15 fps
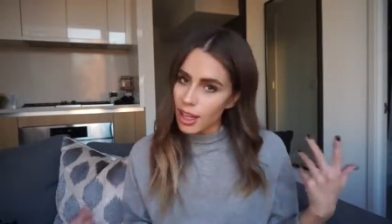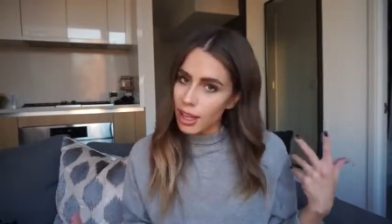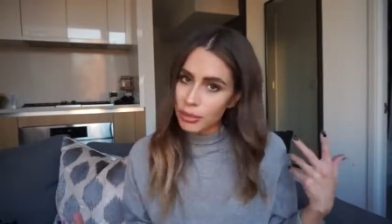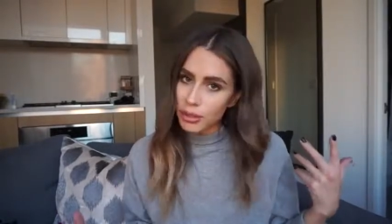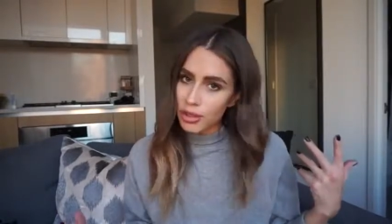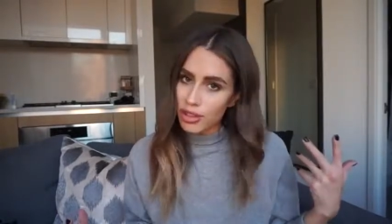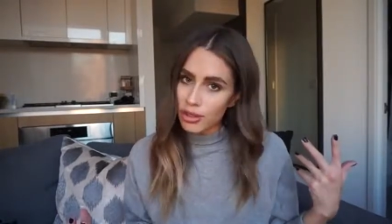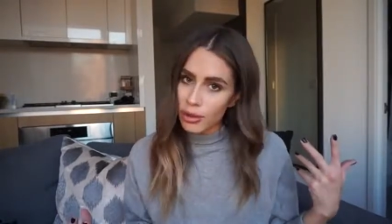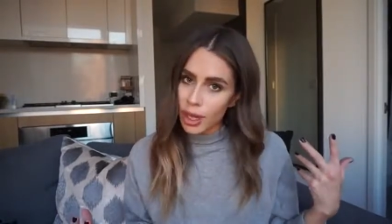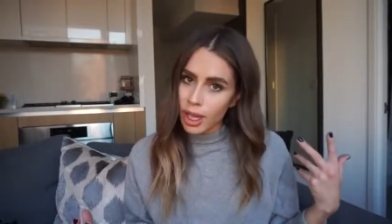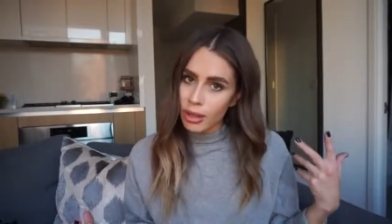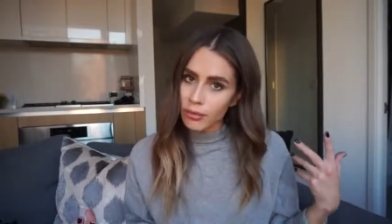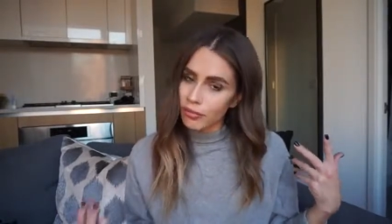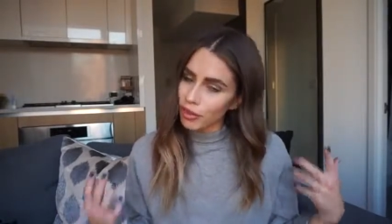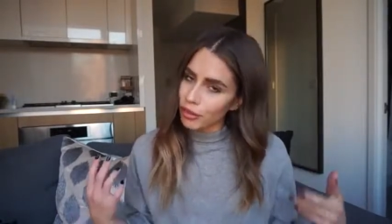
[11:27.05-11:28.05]
up your shoe
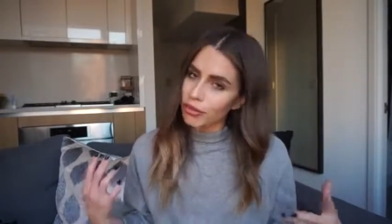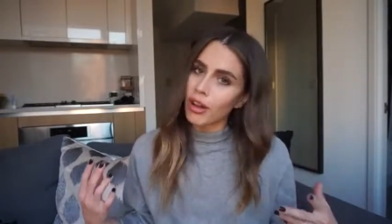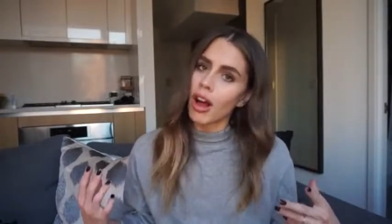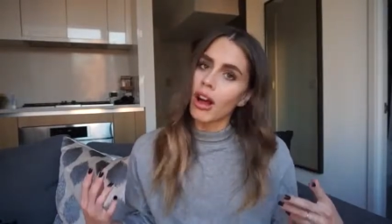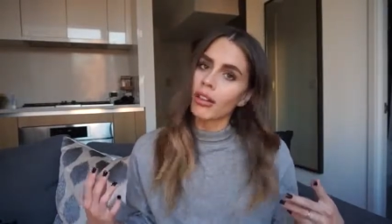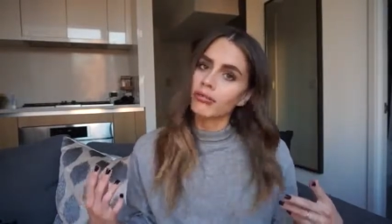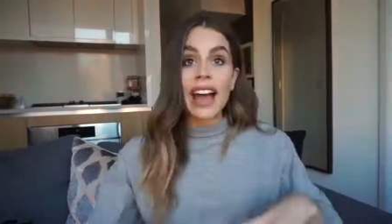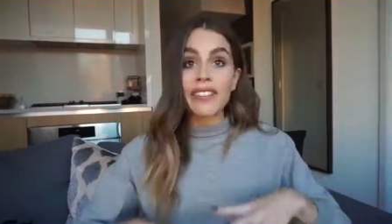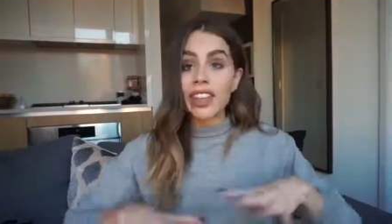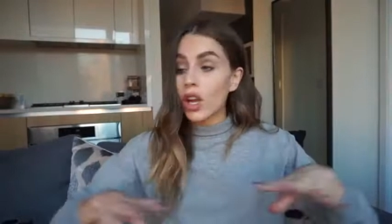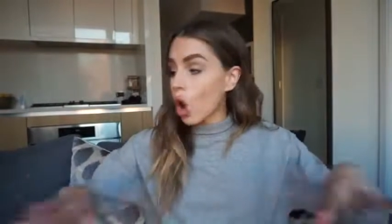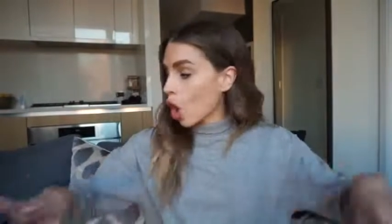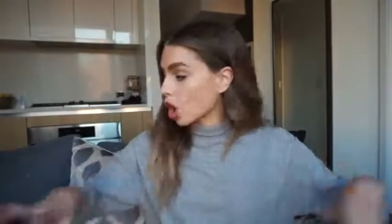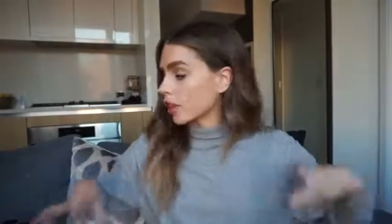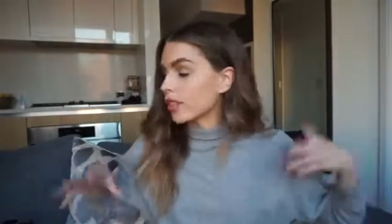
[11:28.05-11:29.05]
game for fall. Having
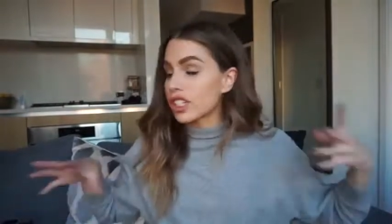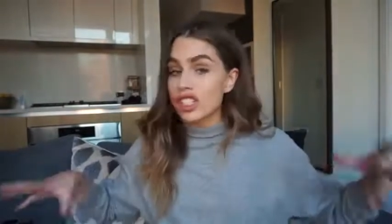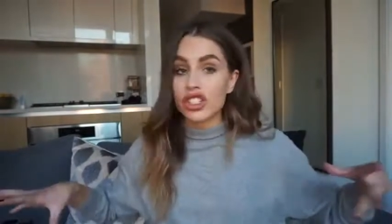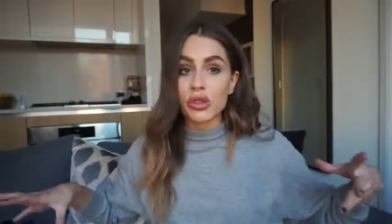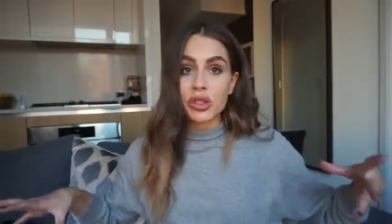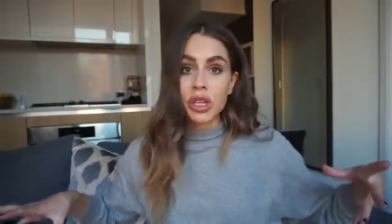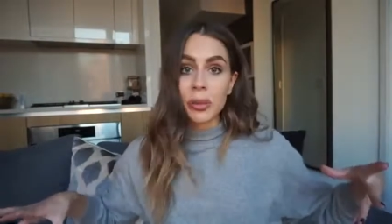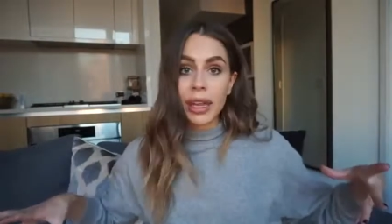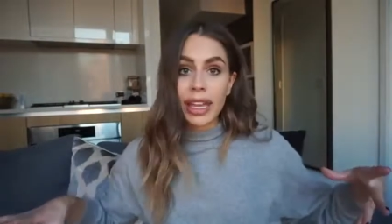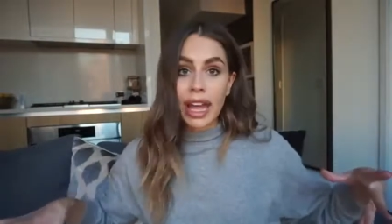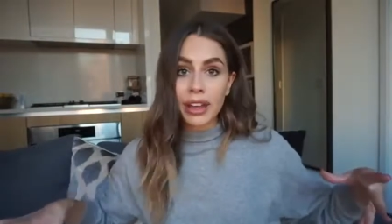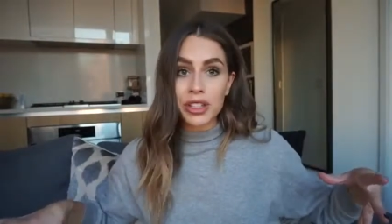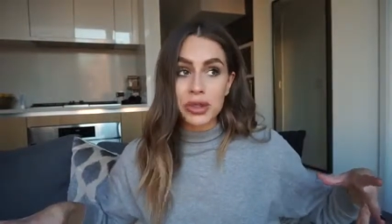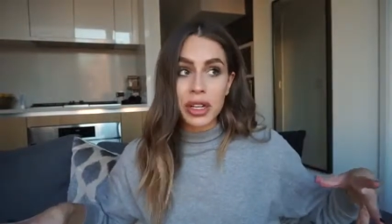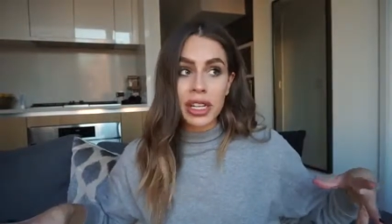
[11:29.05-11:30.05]
all of these shoes on my
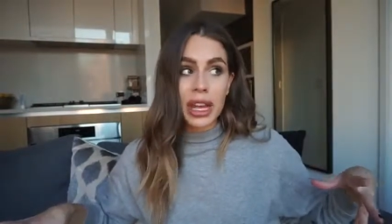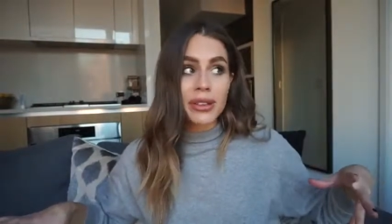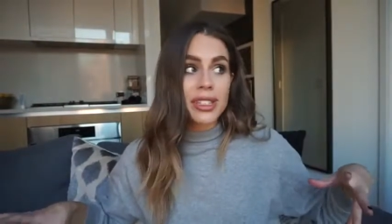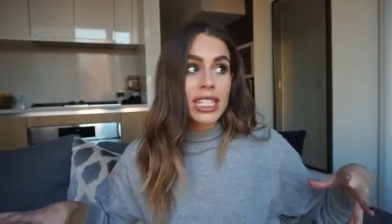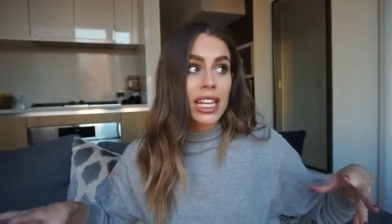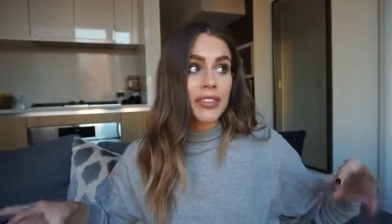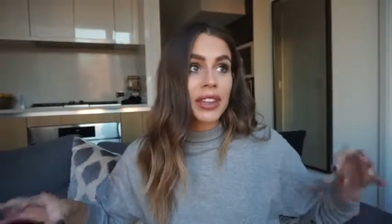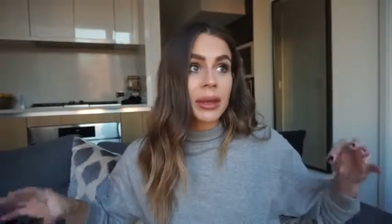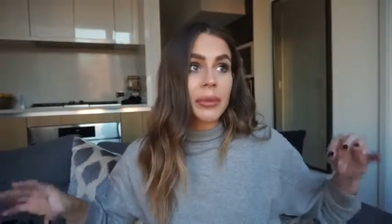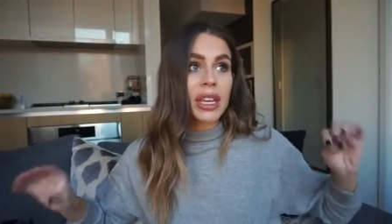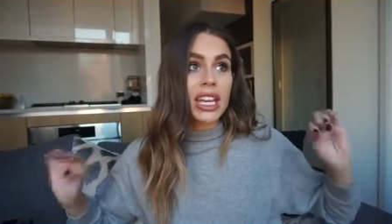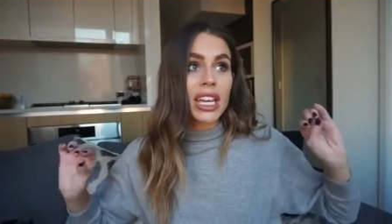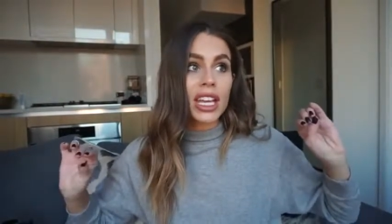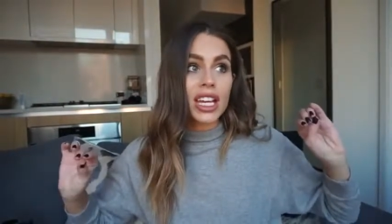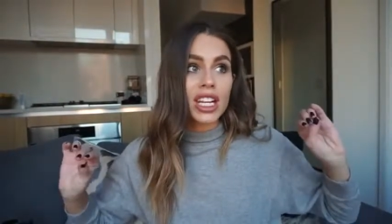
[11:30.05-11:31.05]
couch right now is giving
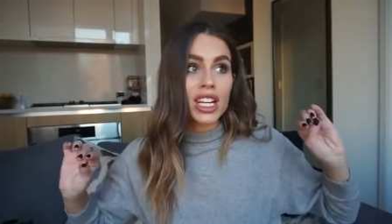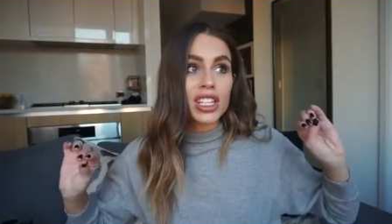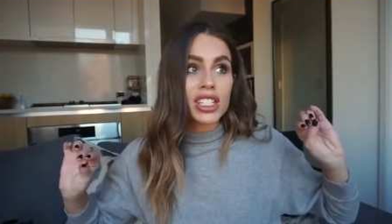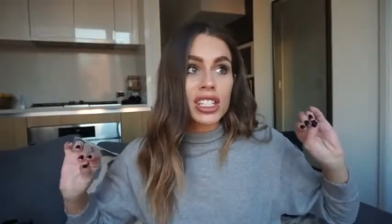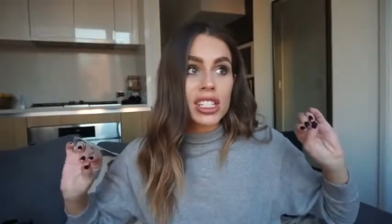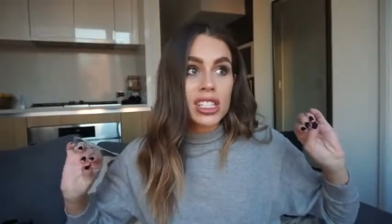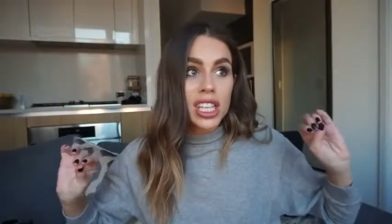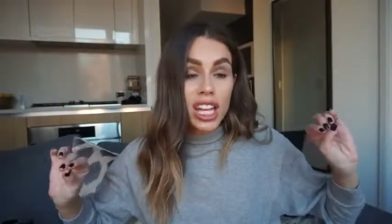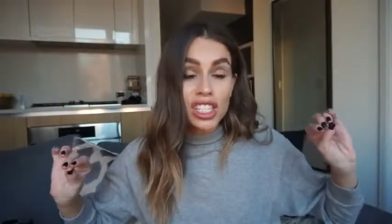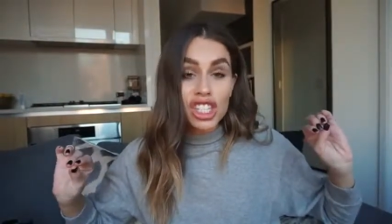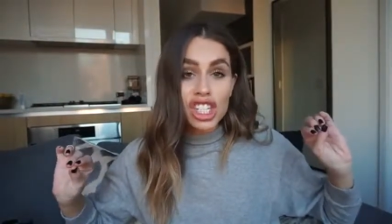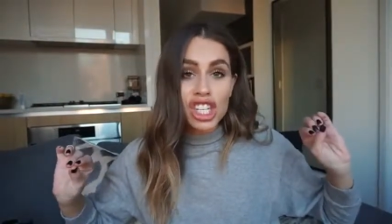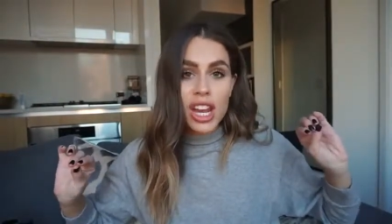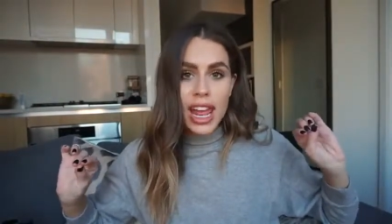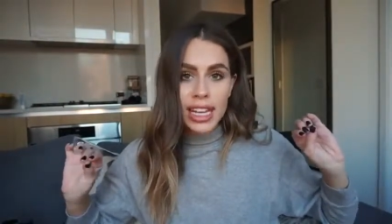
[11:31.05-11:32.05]
me
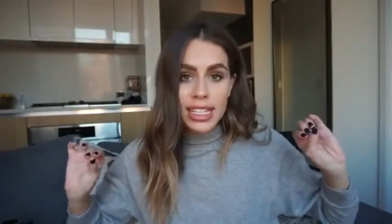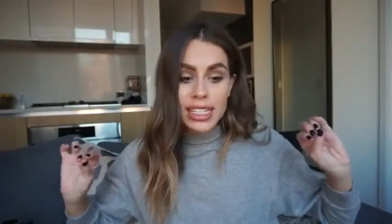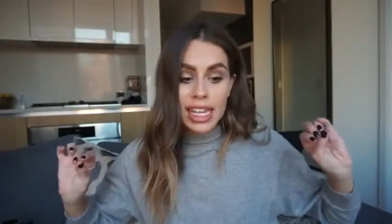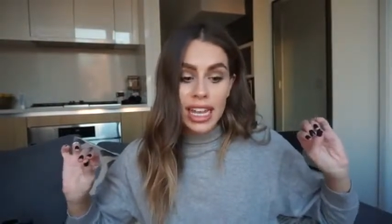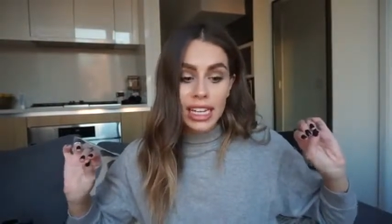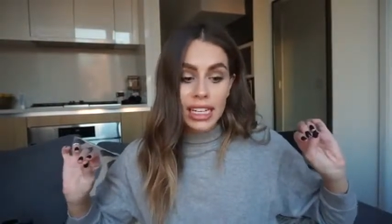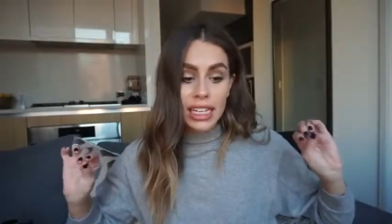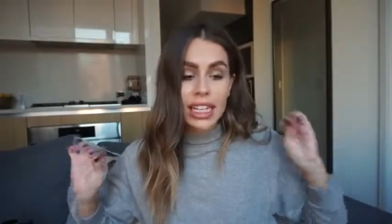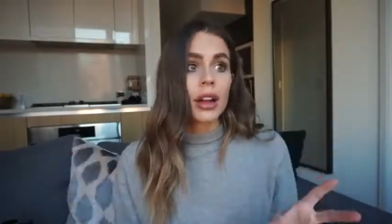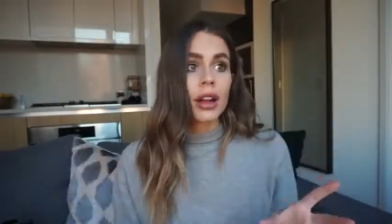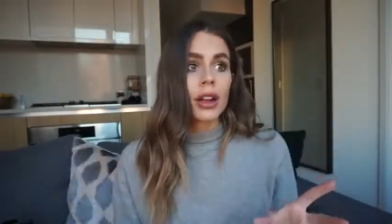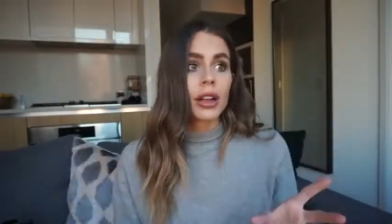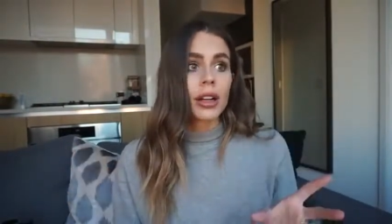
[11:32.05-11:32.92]
such anxiety.